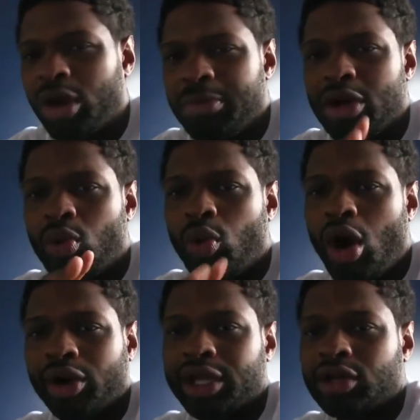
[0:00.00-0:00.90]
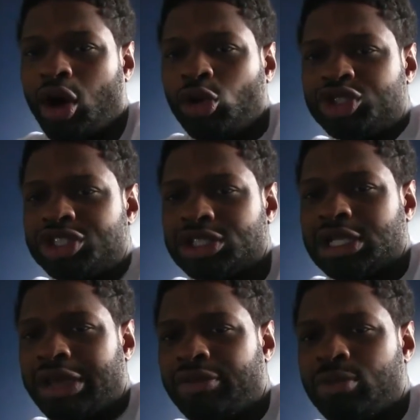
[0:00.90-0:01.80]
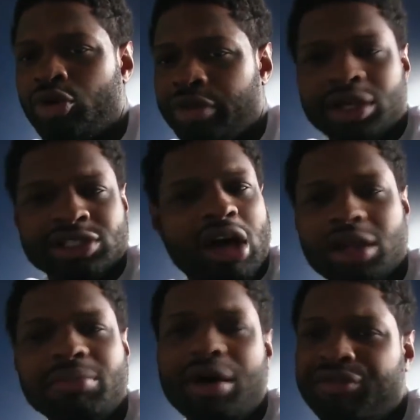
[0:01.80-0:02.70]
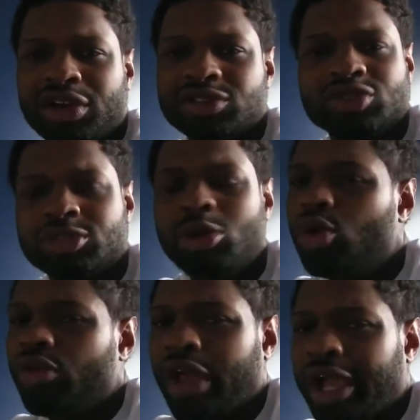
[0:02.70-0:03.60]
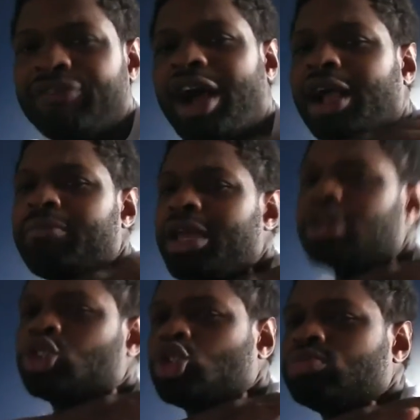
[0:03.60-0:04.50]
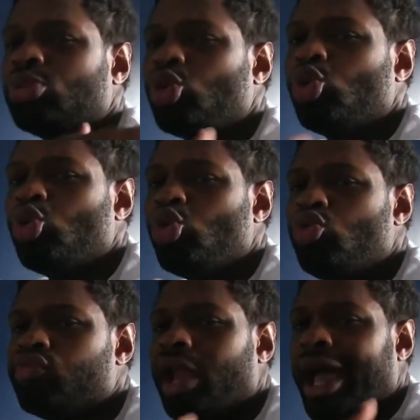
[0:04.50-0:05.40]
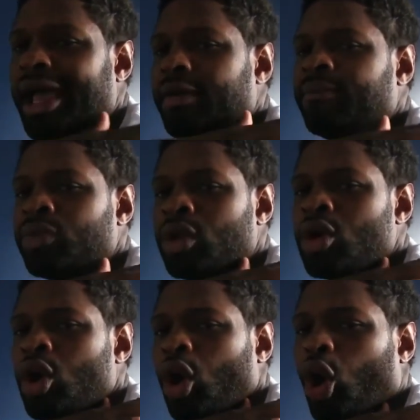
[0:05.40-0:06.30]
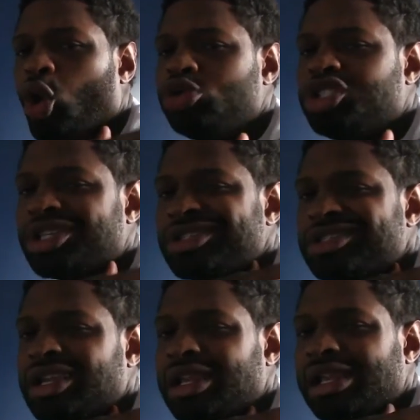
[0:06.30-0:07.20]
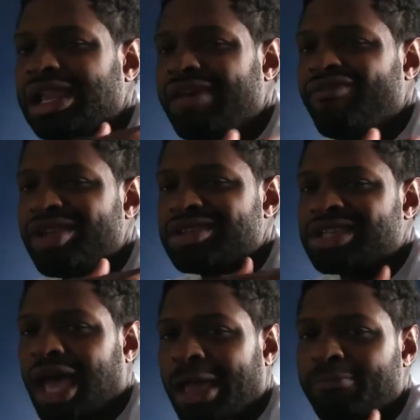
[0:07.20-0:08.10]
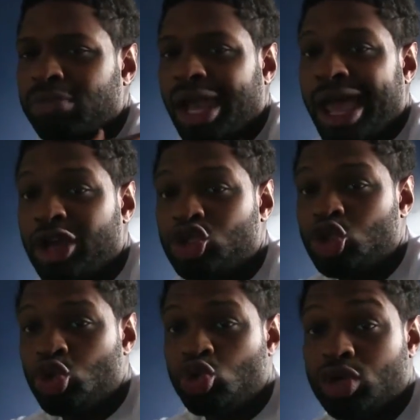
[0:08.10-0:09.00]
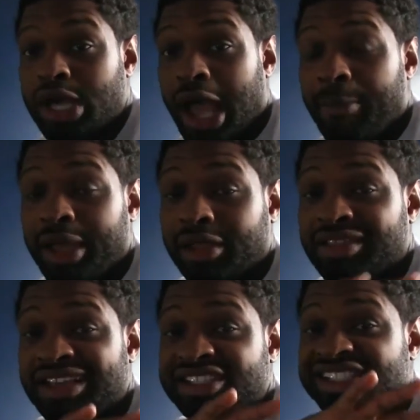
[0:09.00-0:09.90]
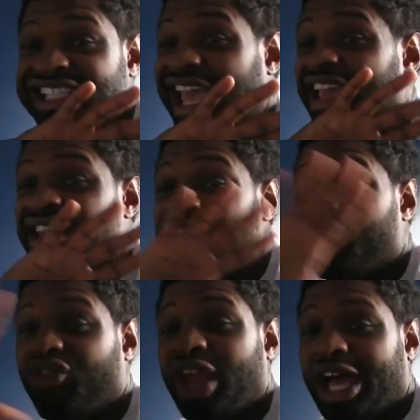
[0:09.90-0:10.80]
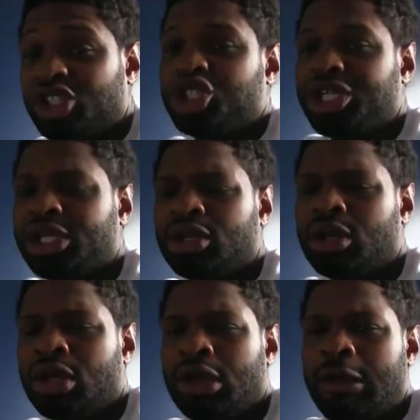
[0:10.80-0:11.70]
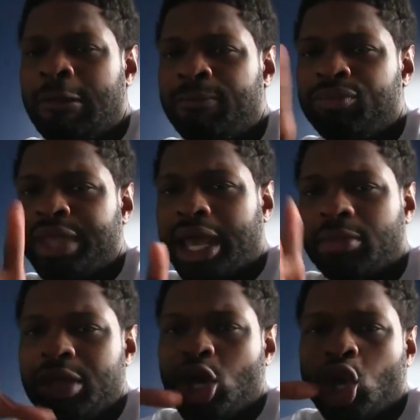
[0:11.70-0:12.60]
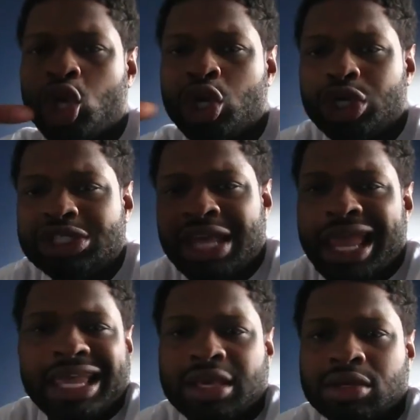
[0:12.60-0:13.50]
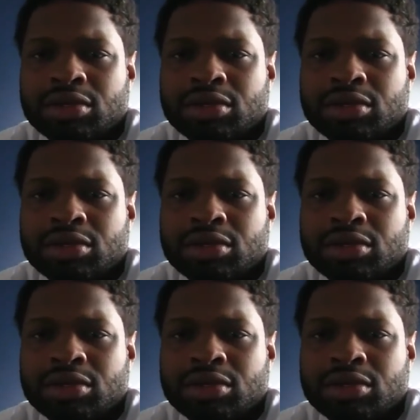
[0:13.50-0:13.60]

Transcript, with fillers: want to be a walking Ocean's Eleven movie because all them motherfuckers are smooth. Like, if I can be a smooth, like, Ocean's 11 type black dude comic that's saying the fly shit. That'll be a good take.